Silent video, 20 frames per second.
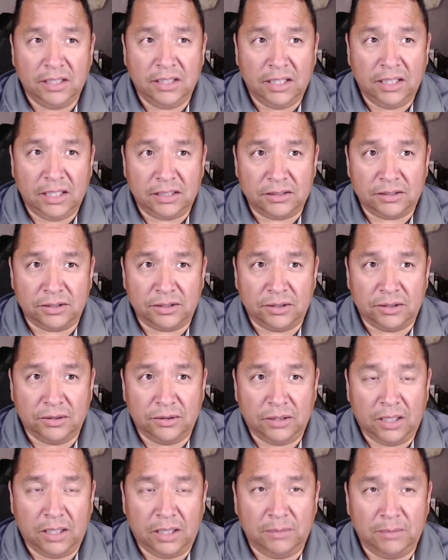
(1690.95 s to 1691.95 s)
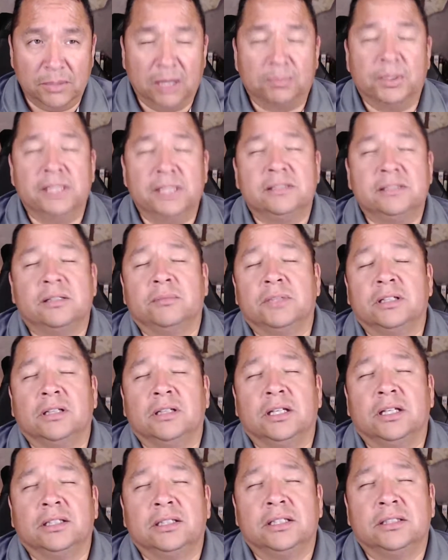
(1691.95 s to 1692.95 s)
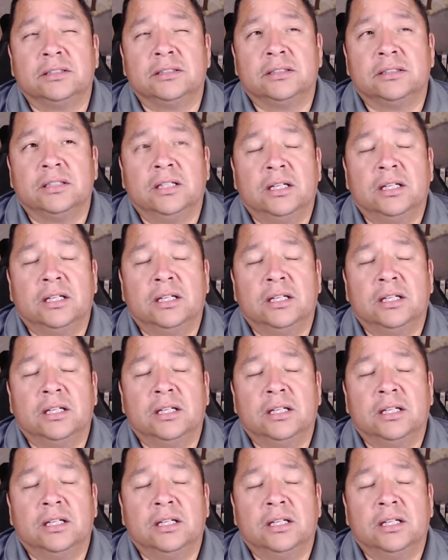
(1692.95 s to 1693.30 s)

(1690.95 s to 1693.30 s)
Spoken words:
And so I'll pray something like this.